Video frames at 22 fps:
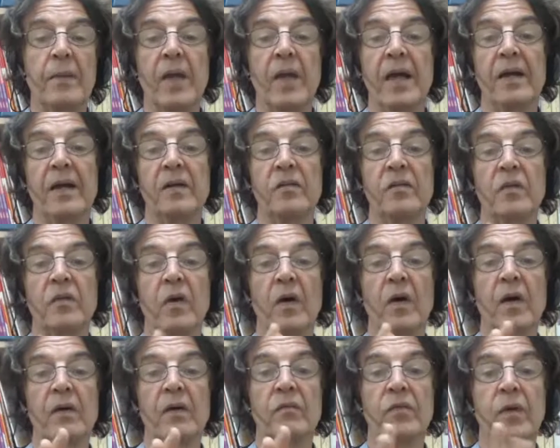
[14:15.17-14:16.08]
that as
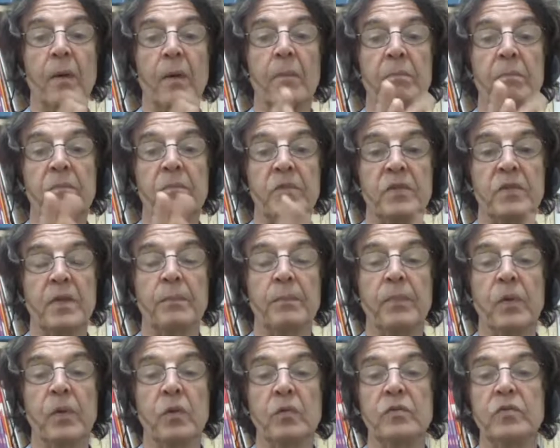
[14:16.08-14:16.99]
going from
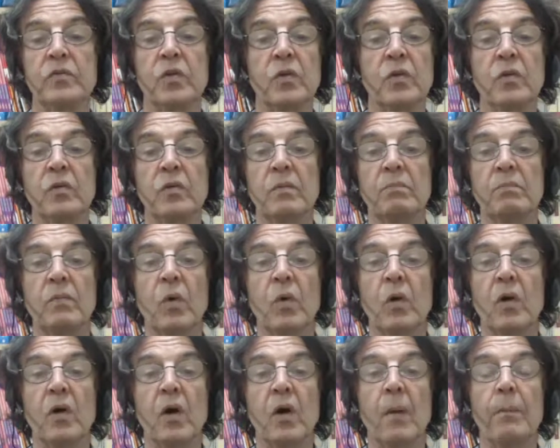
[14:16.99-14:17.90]
simple to
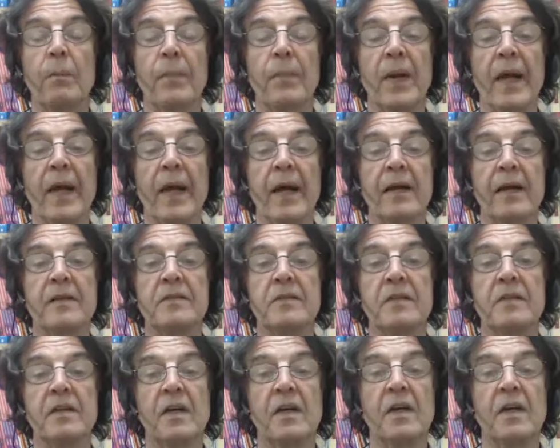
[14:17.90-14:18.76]
more complex.